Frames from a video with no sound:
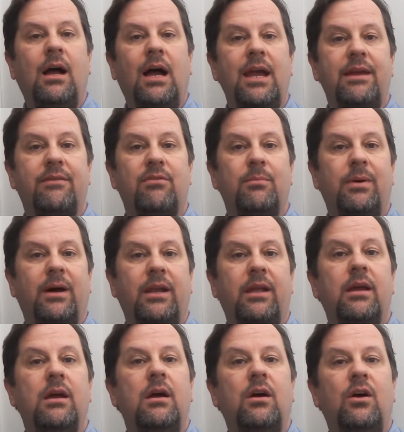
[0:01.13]
Hi
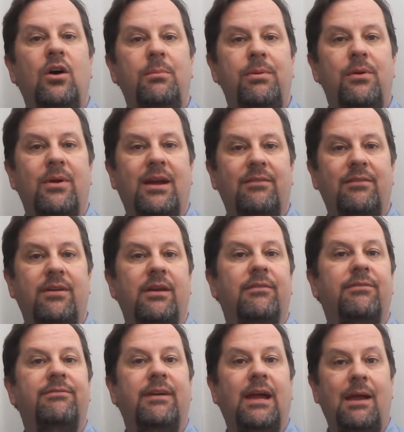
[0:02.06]
everybody, hope you're
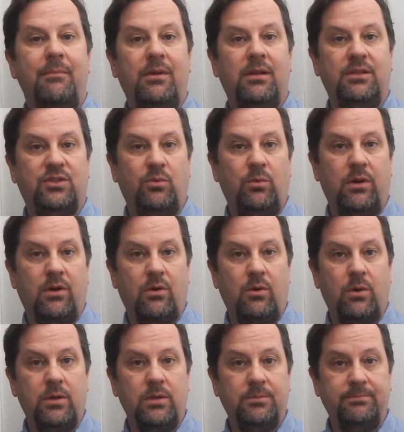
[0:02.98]
having a fabulous winter
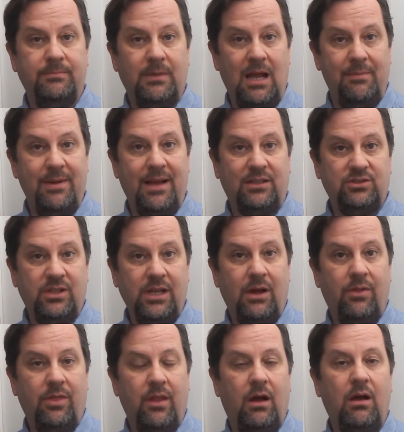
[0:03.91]
quarter. I'm
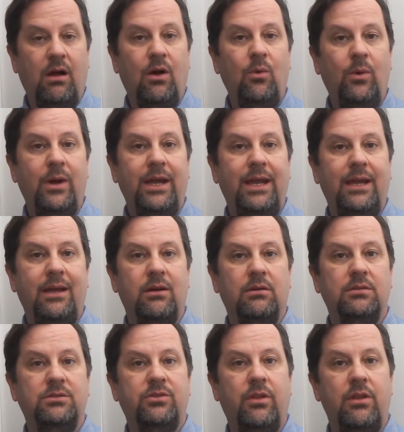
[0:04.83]
actually out in the hallway
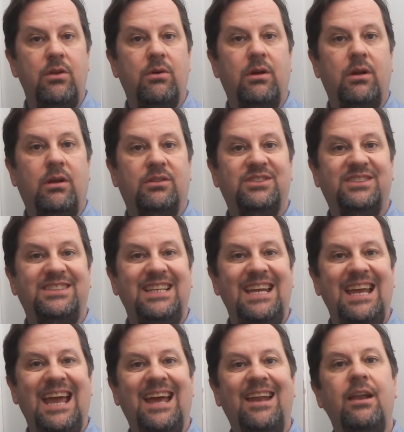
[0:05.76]
here so that you can all
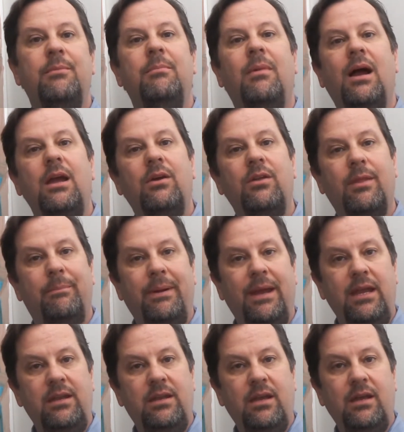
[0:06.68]
see and admire the
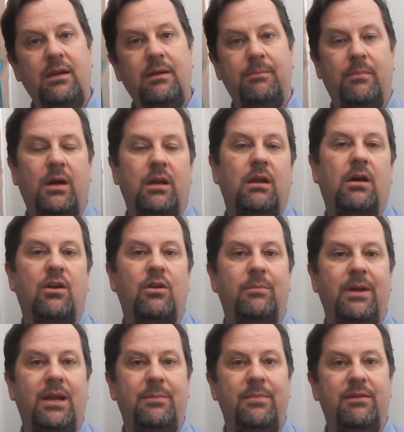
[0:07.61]
painting my
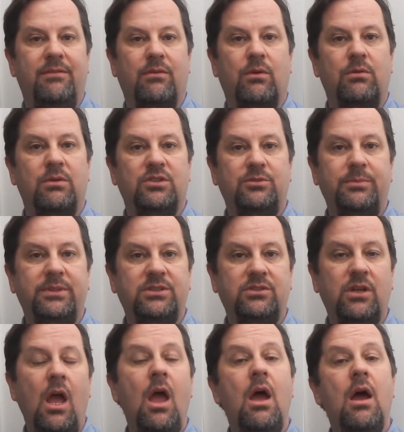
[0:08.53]
daughter made me for
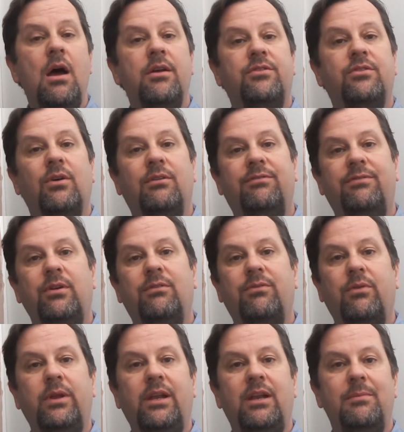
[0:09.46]
Christmas. So
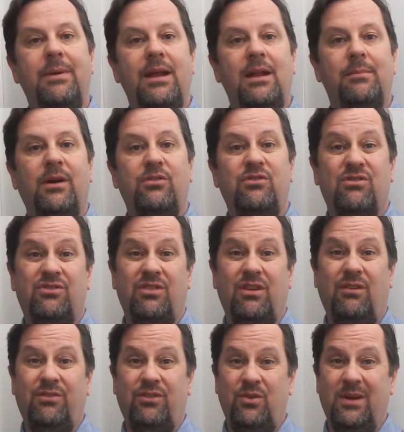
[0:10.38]
feel free to debate amongst
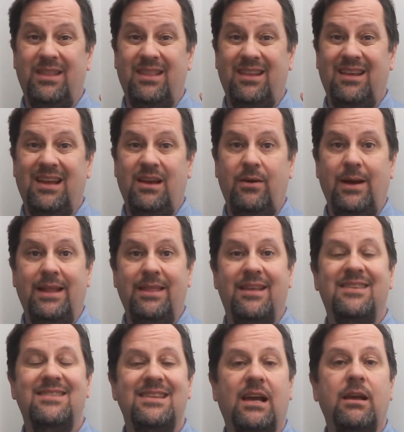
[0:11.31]
yourselves who
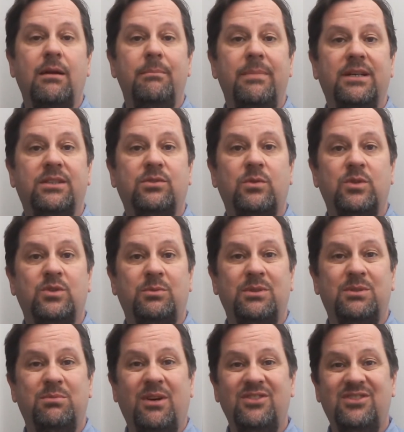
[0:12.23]
had the second best
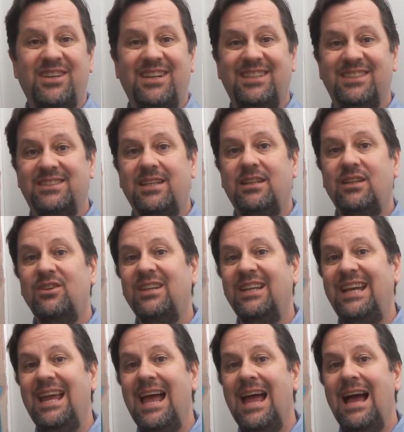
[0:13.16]
Christmas present, because
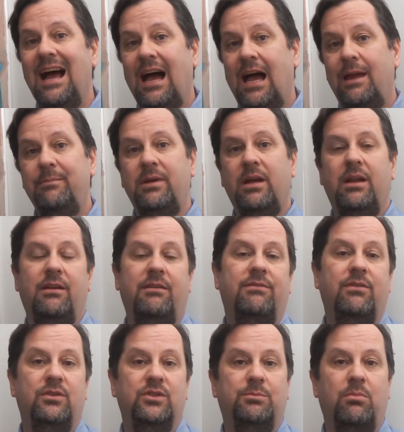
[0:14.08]
clearly I'm
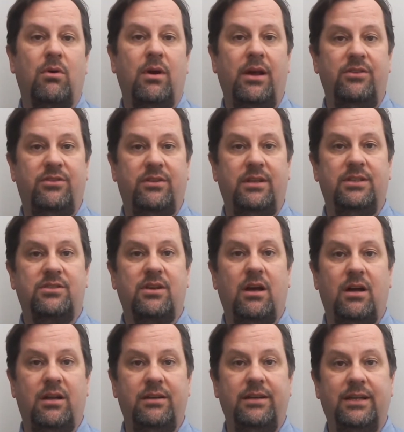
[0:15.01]
getting first prize in this
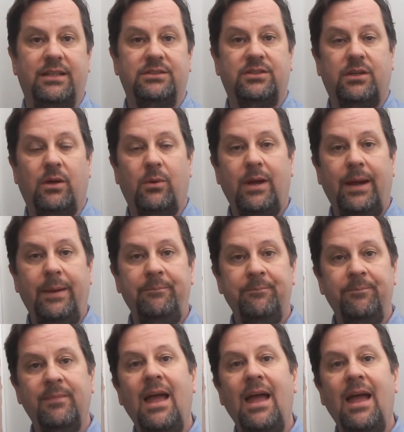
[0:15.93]
contest, okay?